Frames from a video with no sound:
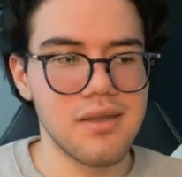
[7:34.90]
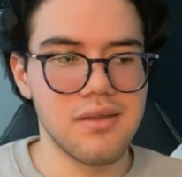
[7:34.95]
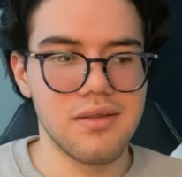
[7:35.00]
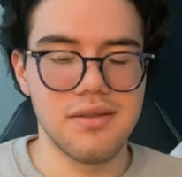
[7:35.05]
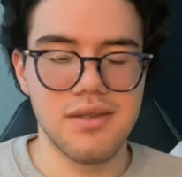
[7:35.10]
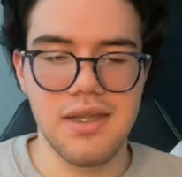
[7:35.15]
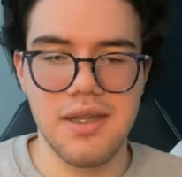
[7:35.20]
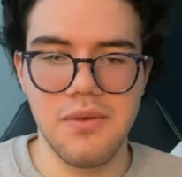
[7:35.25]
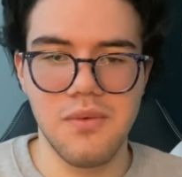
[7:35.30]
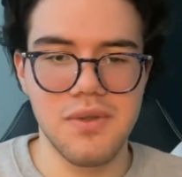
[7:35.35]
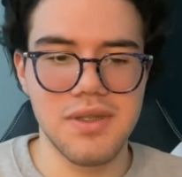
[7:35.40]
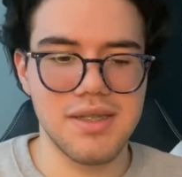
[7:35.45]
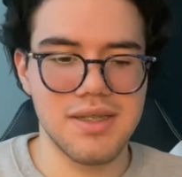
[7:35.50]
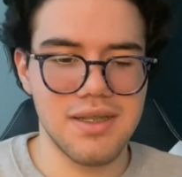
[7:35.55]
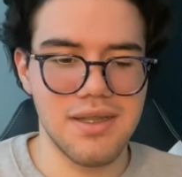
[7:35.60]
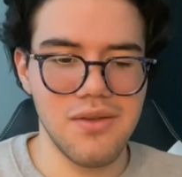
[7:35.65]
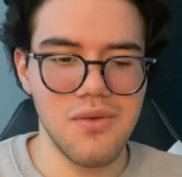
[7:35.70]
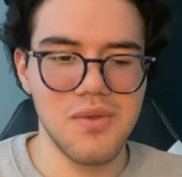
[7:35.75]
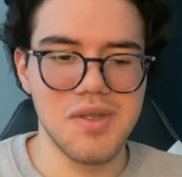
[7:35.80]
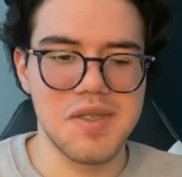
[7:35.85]
it
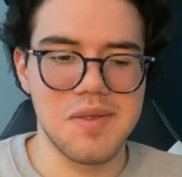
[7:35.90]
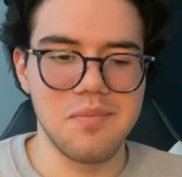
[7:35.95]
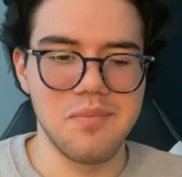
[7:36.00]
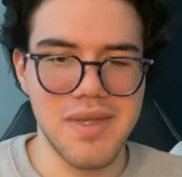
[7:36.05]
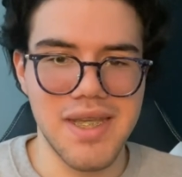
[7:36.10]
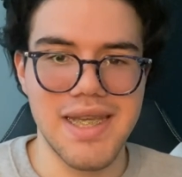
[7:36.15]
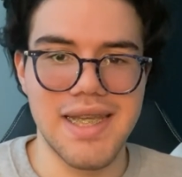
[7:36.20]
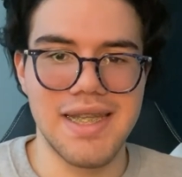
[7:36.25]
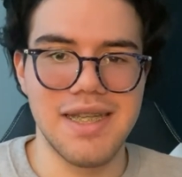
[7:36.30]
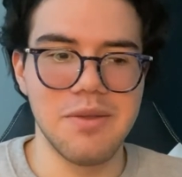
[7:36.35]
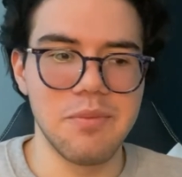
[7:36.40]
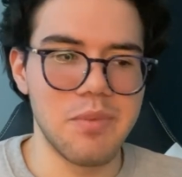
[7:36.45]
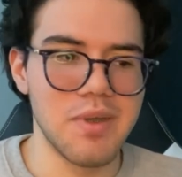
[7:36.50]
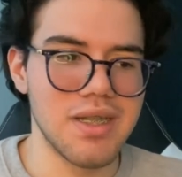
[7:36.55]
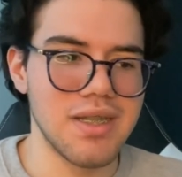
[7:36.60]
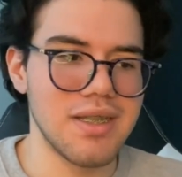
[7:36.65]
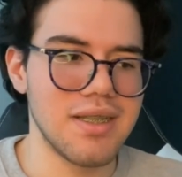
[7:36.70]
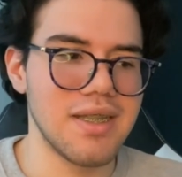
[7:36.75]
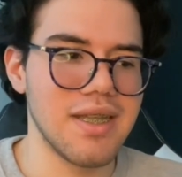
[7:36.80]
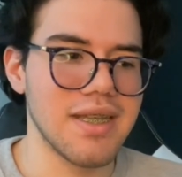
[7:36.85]
was mid,
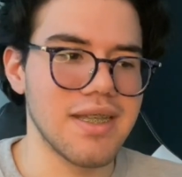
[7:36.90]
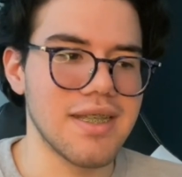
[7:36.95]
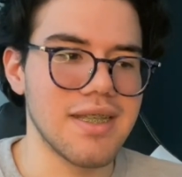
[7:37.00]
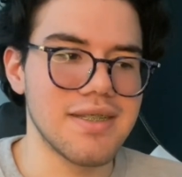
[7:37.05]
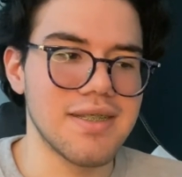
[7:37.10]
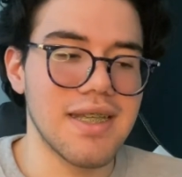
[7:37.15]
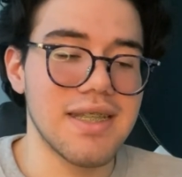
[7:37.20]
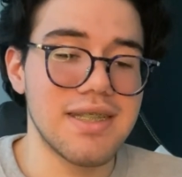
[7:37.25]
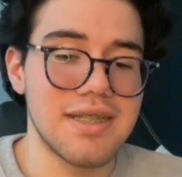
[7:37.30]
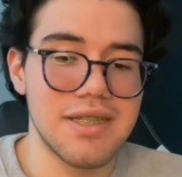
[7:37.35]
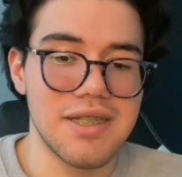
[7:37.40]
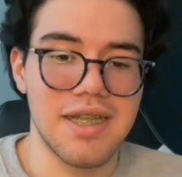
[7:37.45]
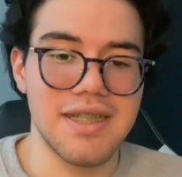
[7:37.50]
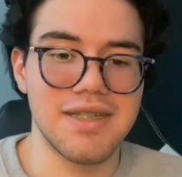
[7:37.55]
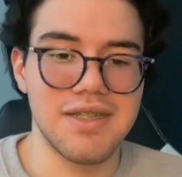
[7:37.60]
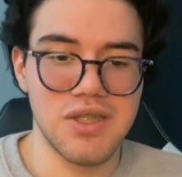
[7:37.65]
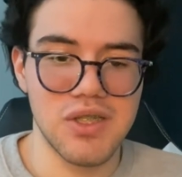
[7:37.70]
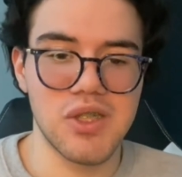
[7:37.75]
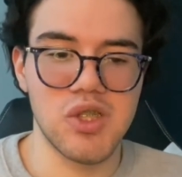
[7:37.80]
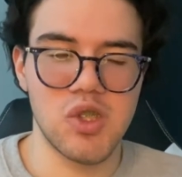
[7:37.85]
but like because I
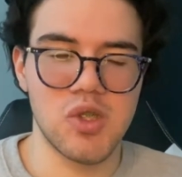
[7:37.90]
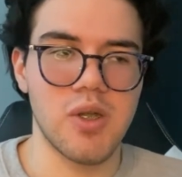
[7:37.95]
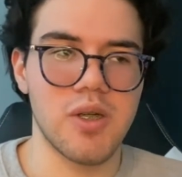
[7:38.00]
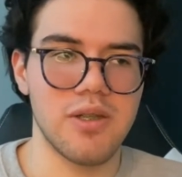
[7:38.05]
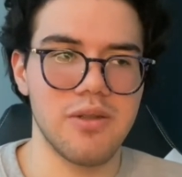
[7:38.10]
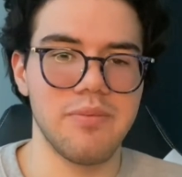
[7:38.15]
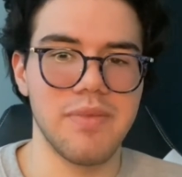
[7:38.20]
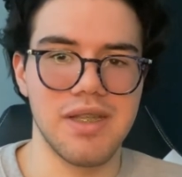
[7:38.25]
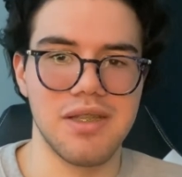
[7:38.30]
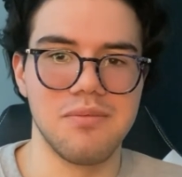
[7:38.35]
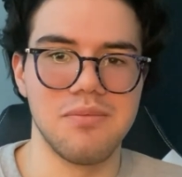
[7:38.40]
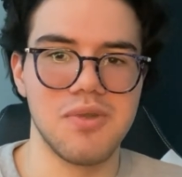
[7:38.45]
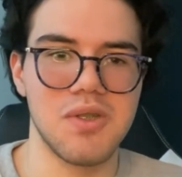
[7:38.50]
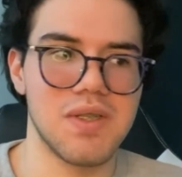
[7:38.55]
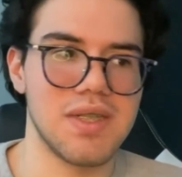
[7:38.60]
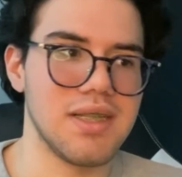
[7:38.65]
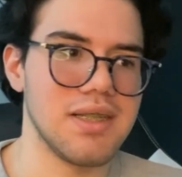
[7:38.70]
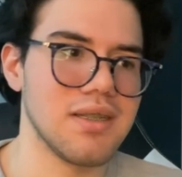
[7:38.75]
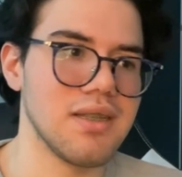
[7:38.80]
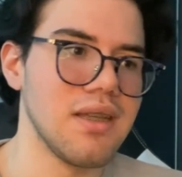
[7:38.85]
just started making
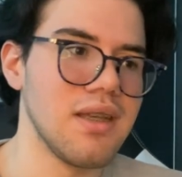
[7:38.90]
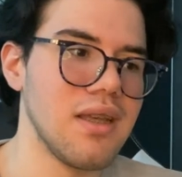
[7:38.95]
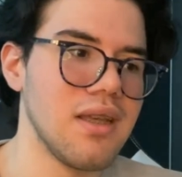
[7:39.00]
music.